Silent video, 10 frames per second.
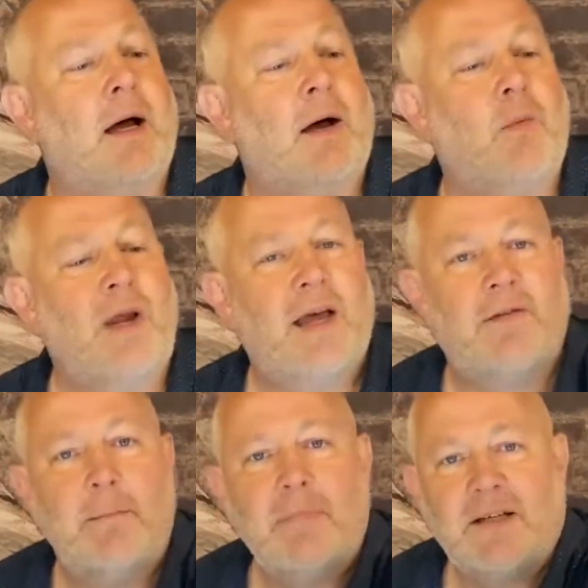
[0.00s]
We have
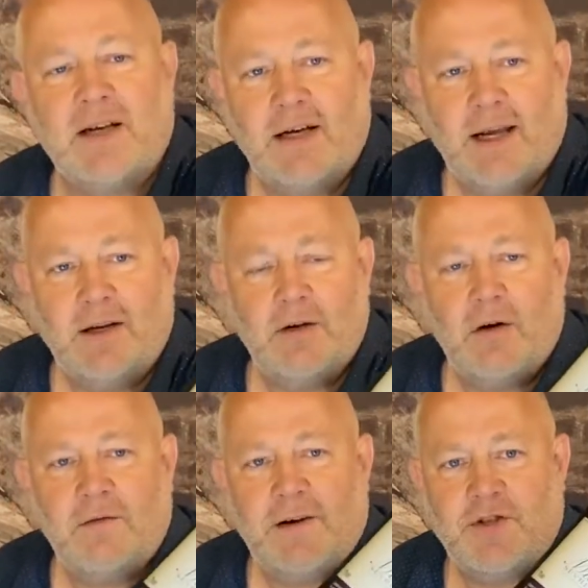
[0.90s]
a Muscadet, good
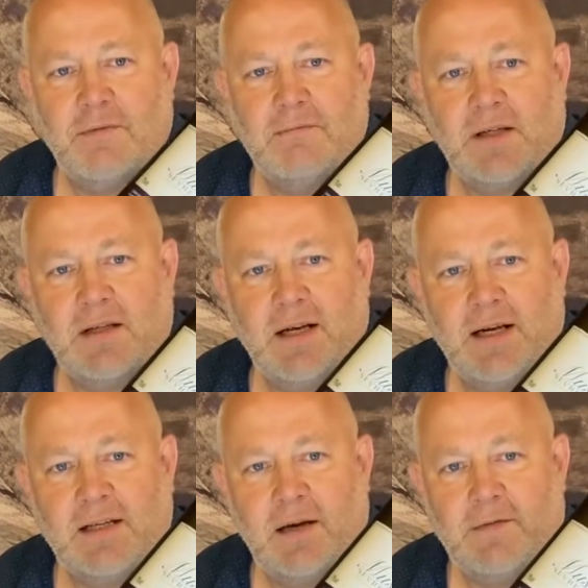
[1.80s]
old-fashioned
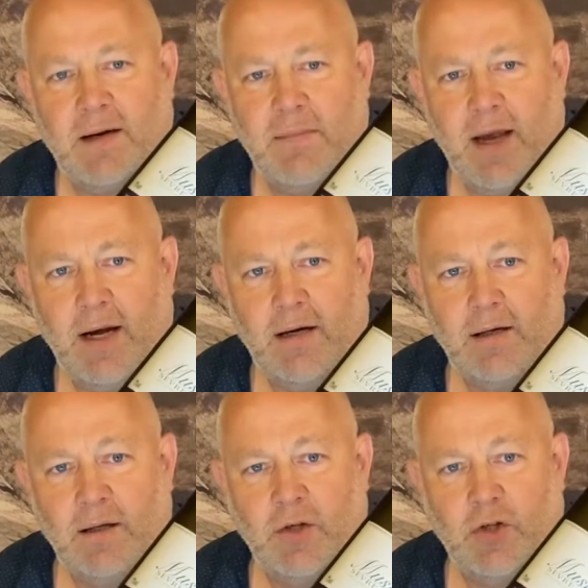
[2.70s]
Muscadet Sevre in
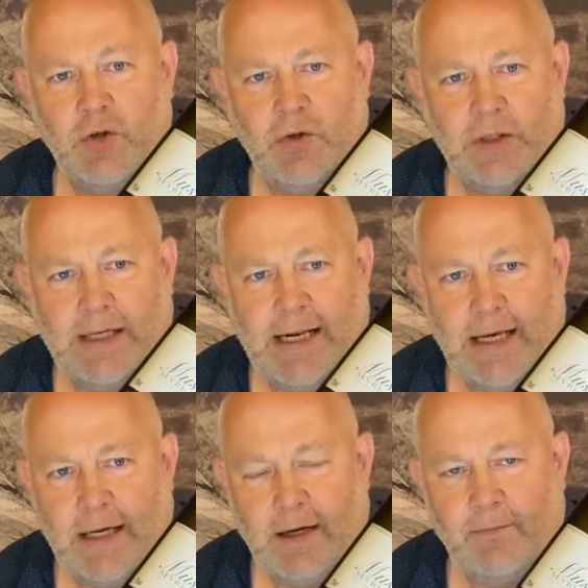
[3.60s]
Maine, sur
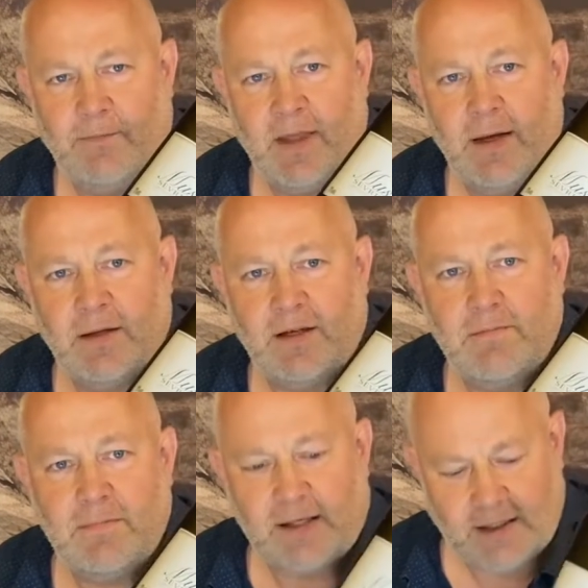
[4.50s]
lie. So
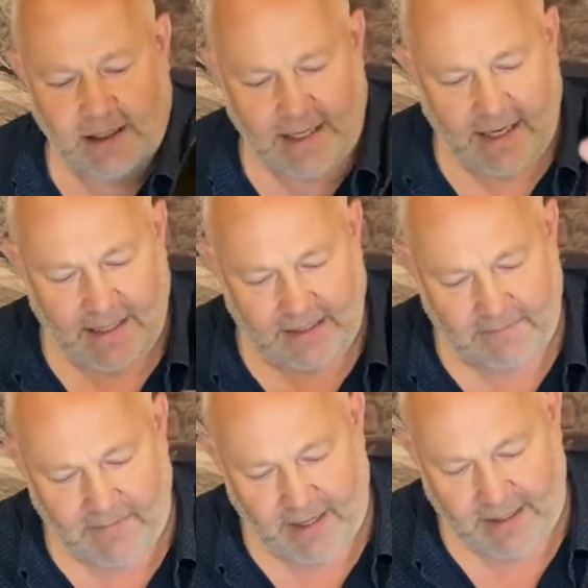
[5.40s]
Muscadet is
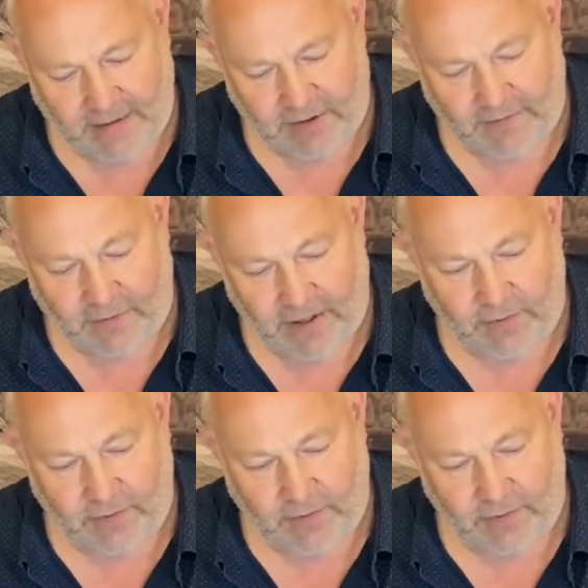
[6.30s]
made out of a grape